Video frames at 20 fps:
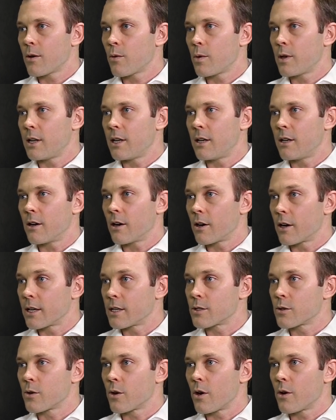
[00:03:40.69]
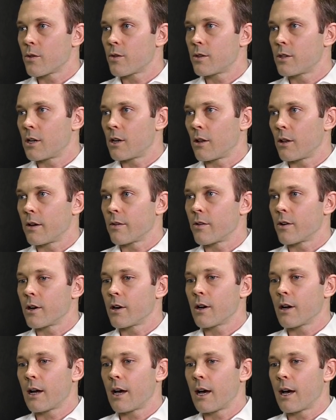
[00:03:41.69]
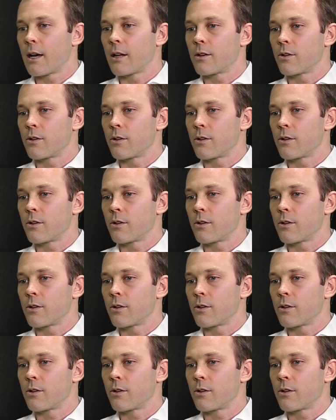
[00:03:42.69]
We need earnings growth to deliver